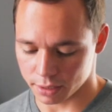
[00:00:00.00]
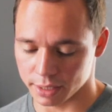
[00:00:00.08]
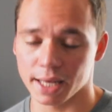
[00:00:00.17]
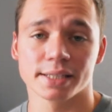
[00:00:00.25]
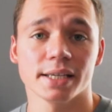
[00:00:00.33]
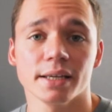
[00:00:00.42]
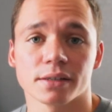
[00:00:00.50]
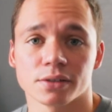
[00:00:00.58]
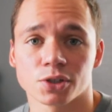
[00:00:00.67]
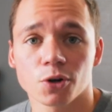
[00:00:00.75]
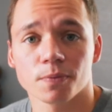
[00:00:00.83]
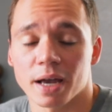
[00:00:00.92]
And that's it.
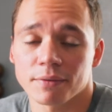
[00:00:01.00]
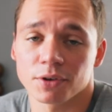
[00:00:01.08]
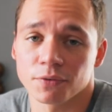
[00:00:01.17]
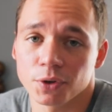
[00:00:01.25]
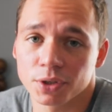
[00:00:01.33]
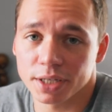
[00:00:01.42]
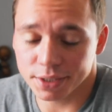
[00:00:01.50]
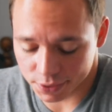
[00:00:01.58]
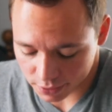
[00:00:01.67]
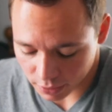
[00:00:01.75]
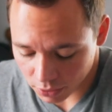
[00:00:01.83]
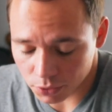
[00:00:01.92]
So after a few
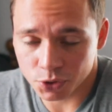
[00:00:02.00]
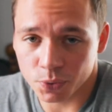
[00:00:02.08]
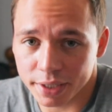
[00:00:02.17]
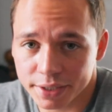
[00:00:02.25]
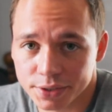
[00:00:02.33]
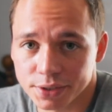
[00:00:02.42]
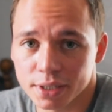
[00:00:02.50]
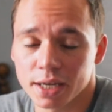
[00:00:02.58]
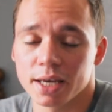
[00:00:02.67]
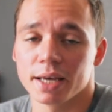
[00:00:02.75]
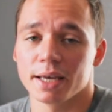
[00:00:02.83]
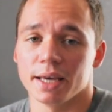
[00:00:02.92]
clicks and little tweaks,
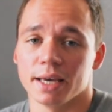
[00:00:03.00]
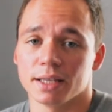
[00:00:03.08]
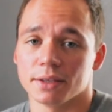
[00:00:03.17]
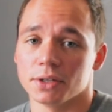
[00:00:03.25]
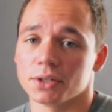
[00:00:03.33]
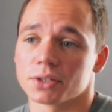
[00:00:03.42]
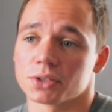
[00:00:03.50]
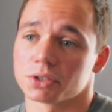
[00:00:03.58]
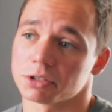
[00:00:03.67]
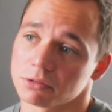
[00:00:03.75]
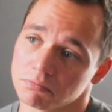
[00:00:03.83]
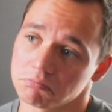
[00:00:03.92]
it
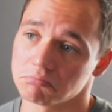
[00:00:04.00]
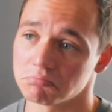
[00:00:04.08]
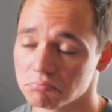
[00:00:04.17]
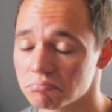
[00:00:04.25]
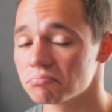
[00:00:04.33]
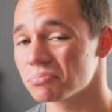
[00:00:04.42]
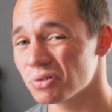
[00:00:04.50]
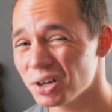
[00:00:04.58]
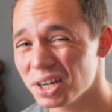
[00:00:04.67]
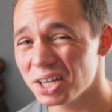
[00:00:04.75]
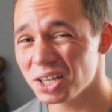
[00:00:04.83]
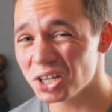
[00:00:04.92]
looks
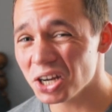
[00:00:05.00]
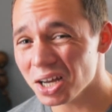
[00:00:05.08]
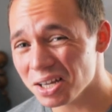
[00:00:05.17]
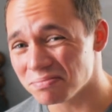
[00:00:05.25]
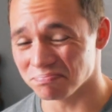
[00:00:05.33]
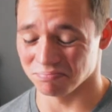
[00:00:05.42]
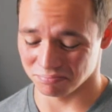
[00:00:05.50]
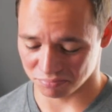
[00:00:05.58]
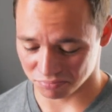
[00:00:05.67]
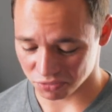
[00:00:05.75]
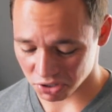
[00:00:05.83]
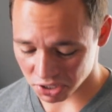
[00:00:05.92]
pretty good.
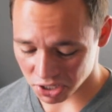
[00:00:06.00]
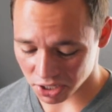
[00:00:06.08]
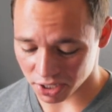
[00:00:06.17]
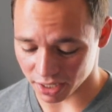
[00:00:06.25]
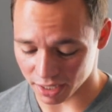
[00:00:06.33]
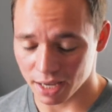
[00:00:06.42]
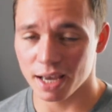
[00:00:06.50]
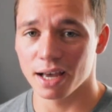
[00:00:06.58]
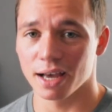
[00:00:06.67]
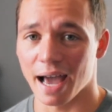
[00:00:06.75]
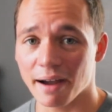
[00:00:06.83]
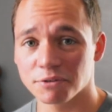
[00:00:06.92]
Pretty good.
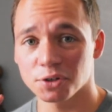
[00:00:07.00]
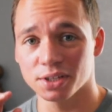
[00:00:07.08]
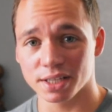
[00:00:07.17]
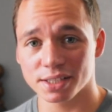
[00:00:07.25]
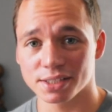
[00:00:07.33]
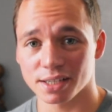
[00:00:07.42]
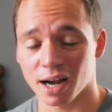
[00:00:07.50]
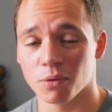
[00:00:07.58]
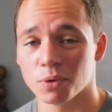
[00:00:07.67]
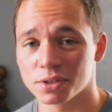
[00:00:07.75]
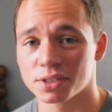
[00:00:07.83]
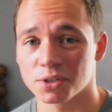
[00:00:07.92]
After this, I
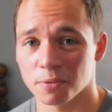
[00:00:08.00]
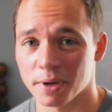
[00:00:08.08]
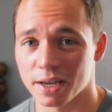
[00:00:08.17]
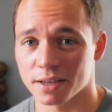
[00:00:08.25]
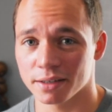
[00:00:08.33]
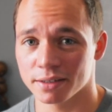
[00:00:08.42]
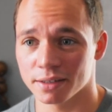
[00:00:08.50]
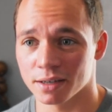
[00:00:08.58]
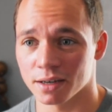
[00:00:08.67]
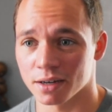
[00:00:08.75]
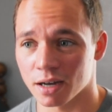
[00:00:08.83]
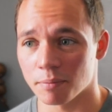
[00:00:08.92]
would still make
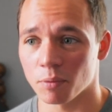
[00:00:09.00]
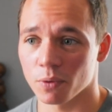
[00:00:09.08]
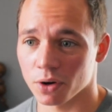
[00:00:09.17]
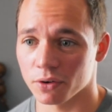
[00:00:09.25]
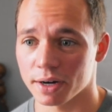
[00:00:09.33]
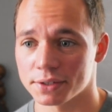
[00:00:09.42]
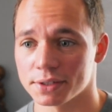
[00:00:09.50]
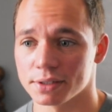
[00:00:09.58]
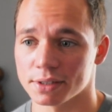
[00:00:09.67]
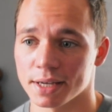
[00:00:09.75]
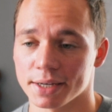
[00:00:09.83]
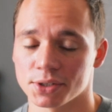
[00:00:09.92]
a couple more
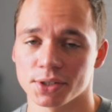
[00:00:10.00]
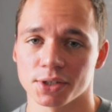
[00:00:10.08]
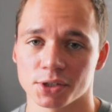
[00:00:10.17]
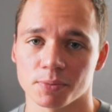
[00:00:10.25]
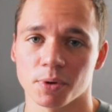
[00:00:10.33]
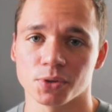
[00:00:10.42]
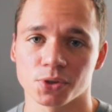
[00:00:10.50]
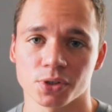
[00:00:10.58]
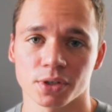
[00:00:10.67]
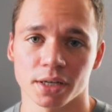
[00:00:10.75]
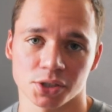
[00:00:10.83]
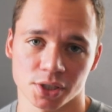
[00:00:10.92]
corrections, like to the
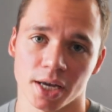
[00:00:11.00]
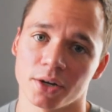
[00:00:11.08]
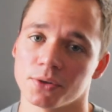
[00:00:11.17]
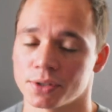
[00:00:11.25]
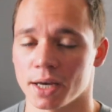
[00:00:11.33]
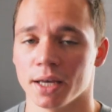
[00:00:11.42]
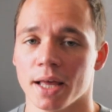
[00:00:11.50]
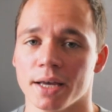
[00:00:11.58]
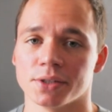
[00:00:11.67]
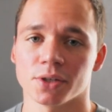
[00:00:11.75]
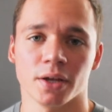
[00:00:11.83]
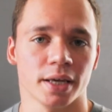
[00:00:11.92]
exposure, like shadows,
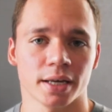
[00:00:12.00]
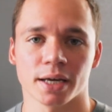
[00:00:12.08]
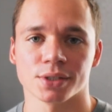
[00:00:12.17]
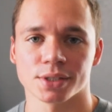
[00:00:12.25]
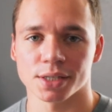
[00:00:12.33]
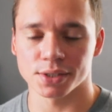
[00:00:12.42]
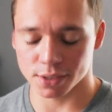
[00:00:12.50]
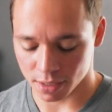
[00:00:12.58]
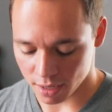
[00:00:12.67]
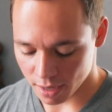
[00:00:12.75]
highlights, all that nonsense.